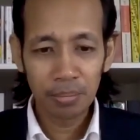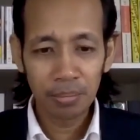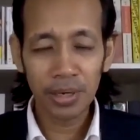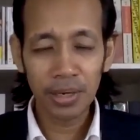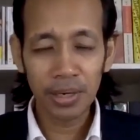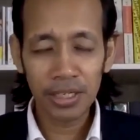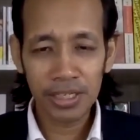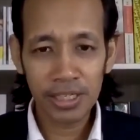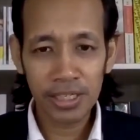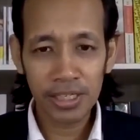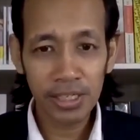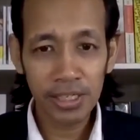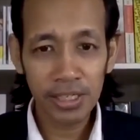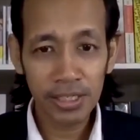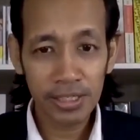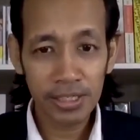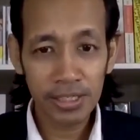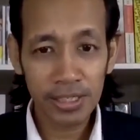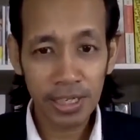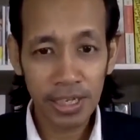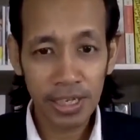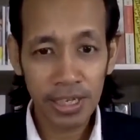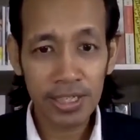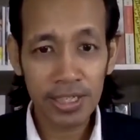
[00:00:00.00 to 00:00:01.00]
But she
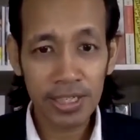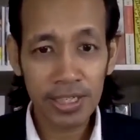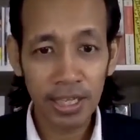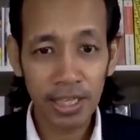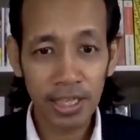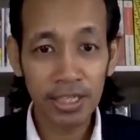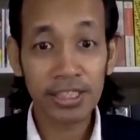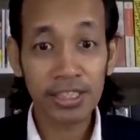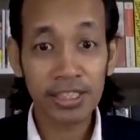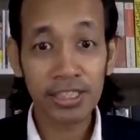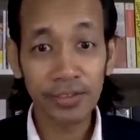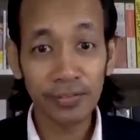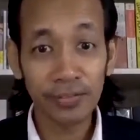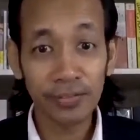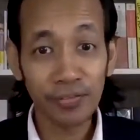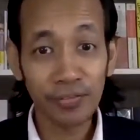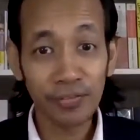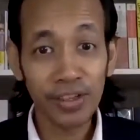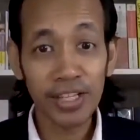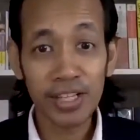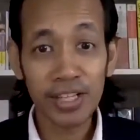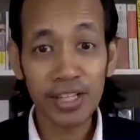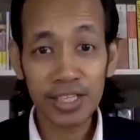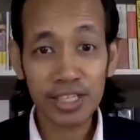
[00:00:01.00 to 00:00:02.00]
says that she
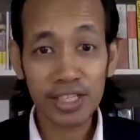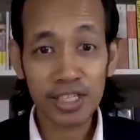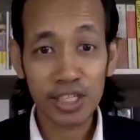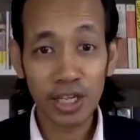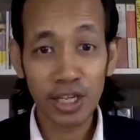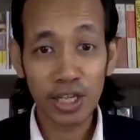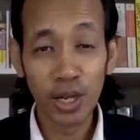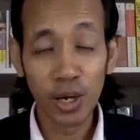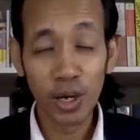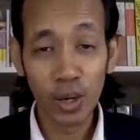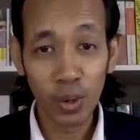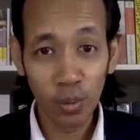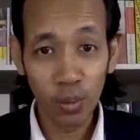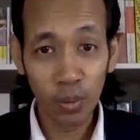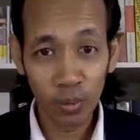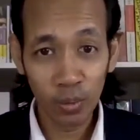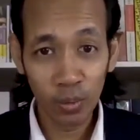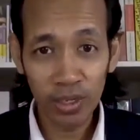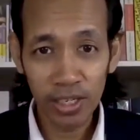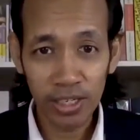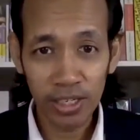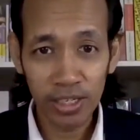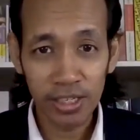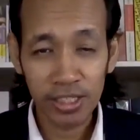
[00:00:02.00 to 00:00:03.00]
feels
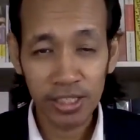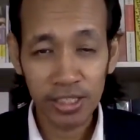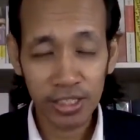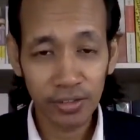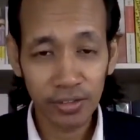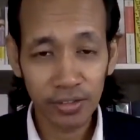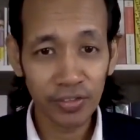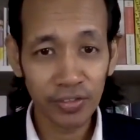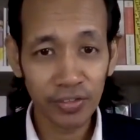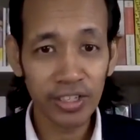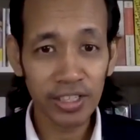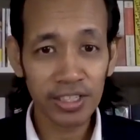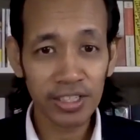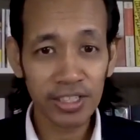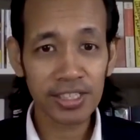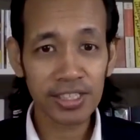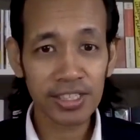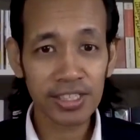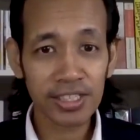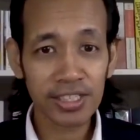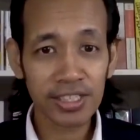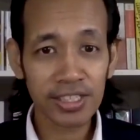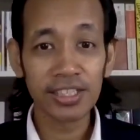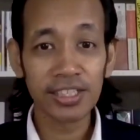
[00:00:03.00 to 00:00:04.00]
lonely. She
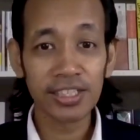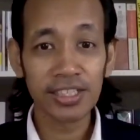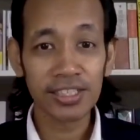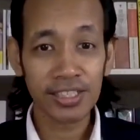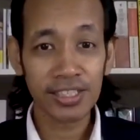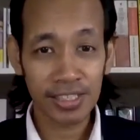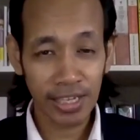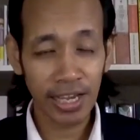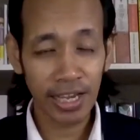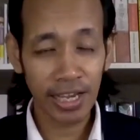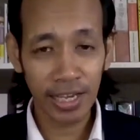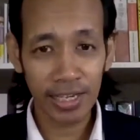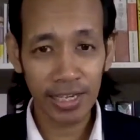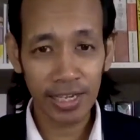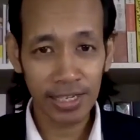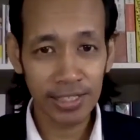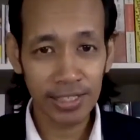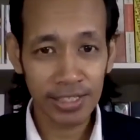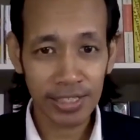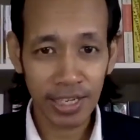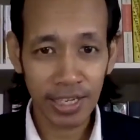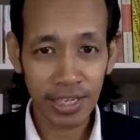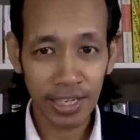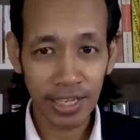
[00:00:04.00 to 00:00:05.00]
feels sad
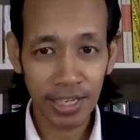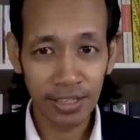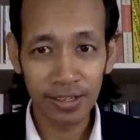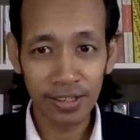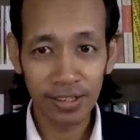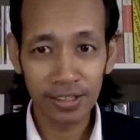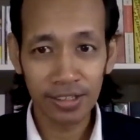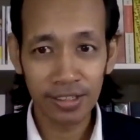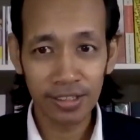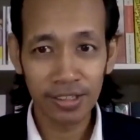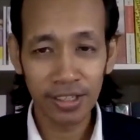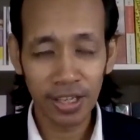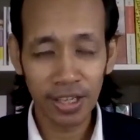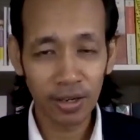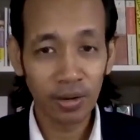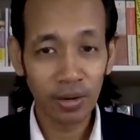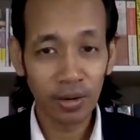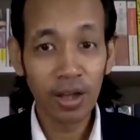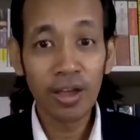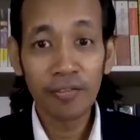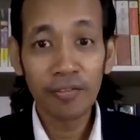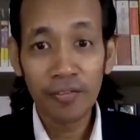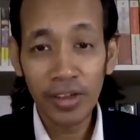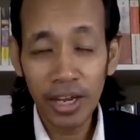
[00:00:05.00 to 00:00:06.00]
inside.
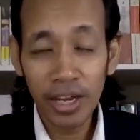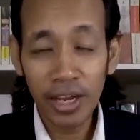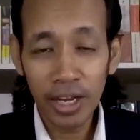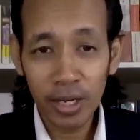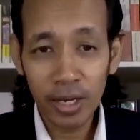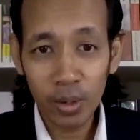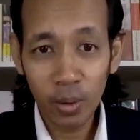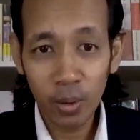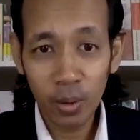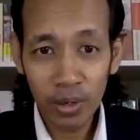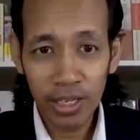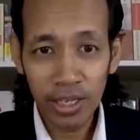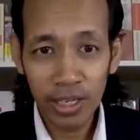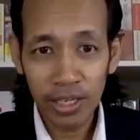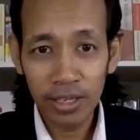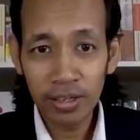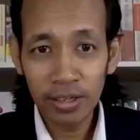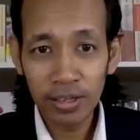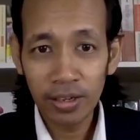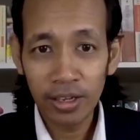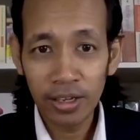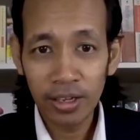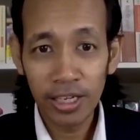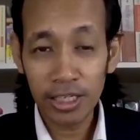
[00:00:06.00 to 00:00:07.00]
Now, feeling
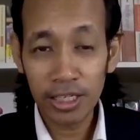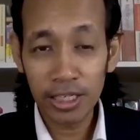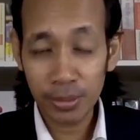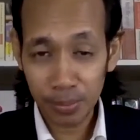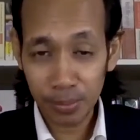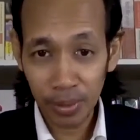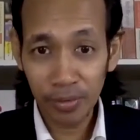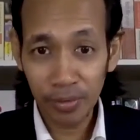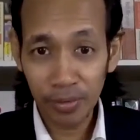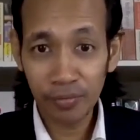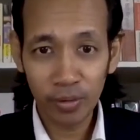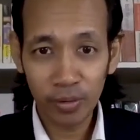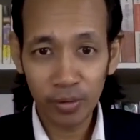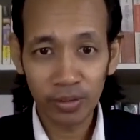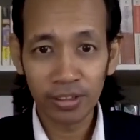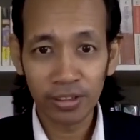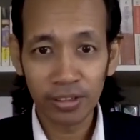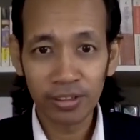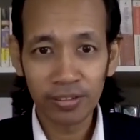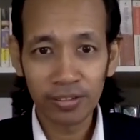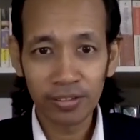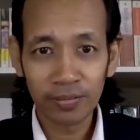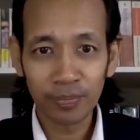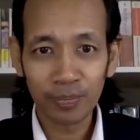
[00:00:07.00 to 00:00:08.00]
lonely is
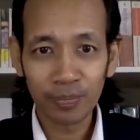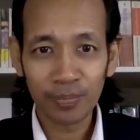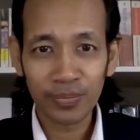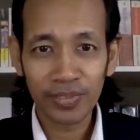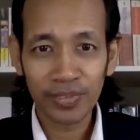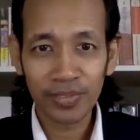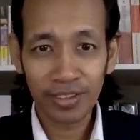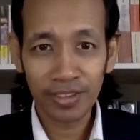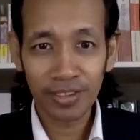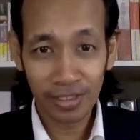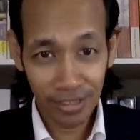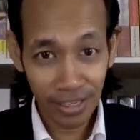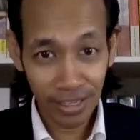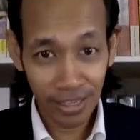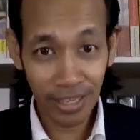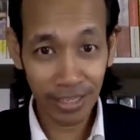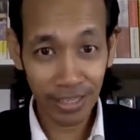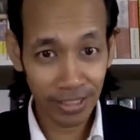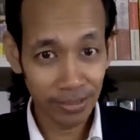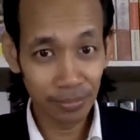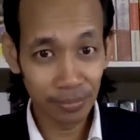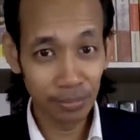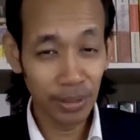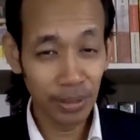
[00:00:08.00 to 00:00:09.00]
painful
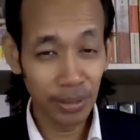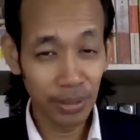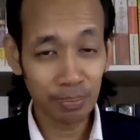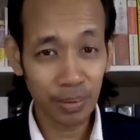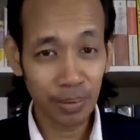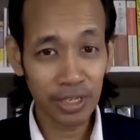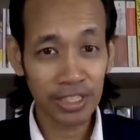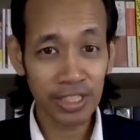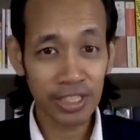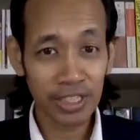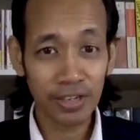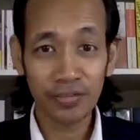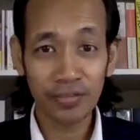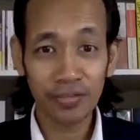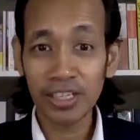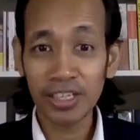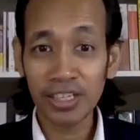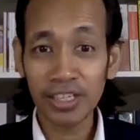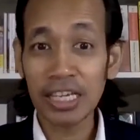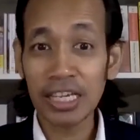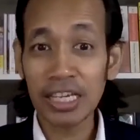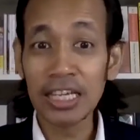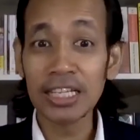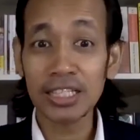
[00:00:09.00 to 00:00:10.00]
like being punched in the
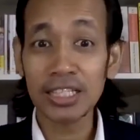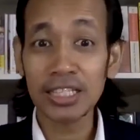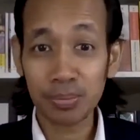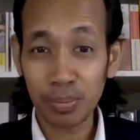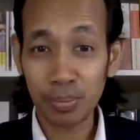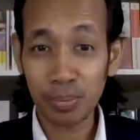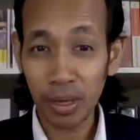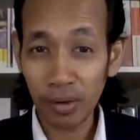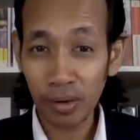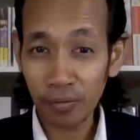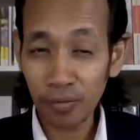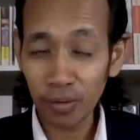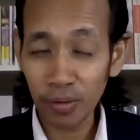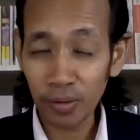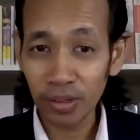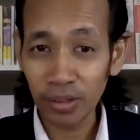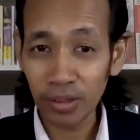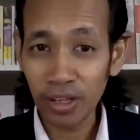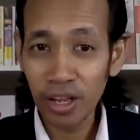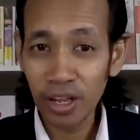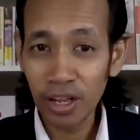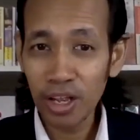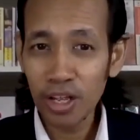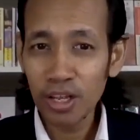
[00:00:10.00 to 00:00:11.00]
face. It's
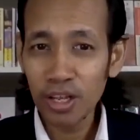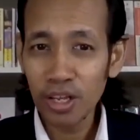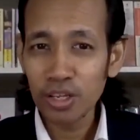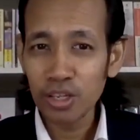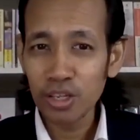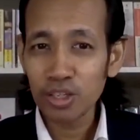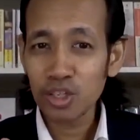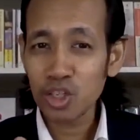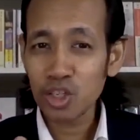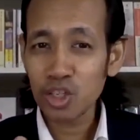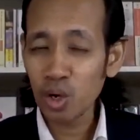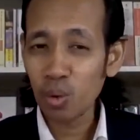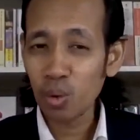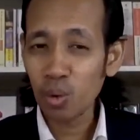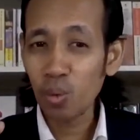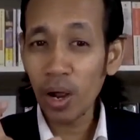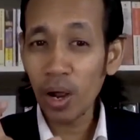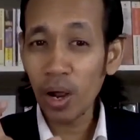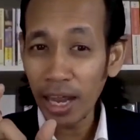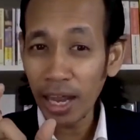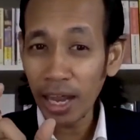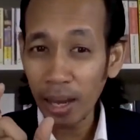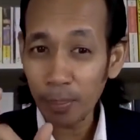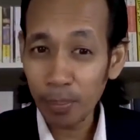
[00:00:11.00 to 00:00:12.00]
painful. So
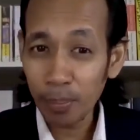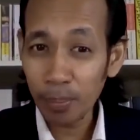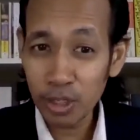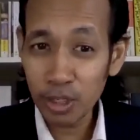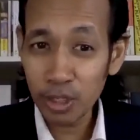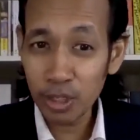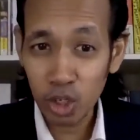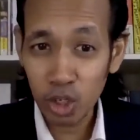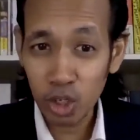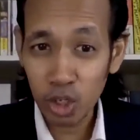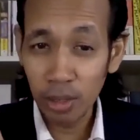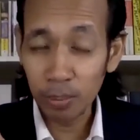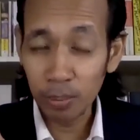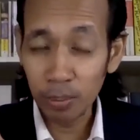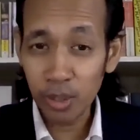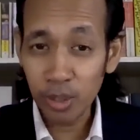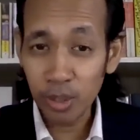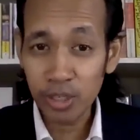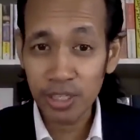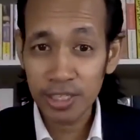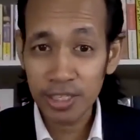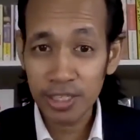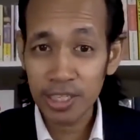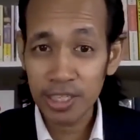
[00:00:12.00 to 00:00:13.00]
what happens to the
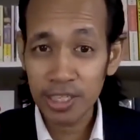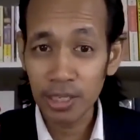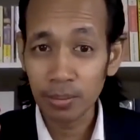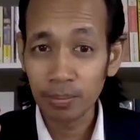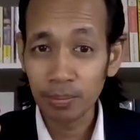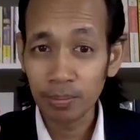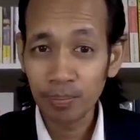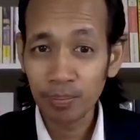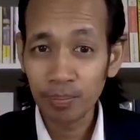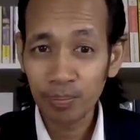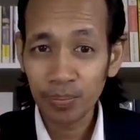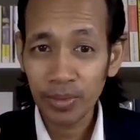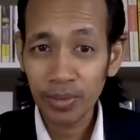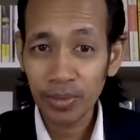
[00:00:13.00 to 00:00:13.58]
immune system?